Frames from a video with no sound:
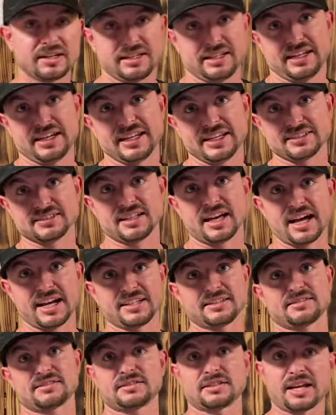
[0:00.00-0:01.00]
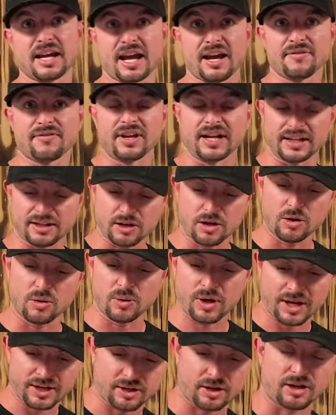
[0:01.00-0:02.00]
it is nice to have like, oh,
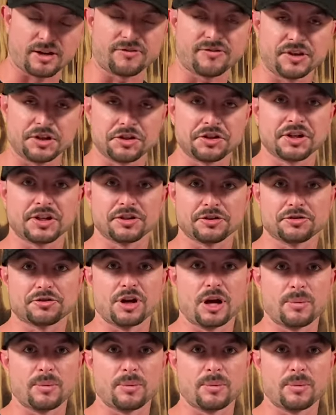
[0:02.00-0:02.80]
I caught a fish here, drop a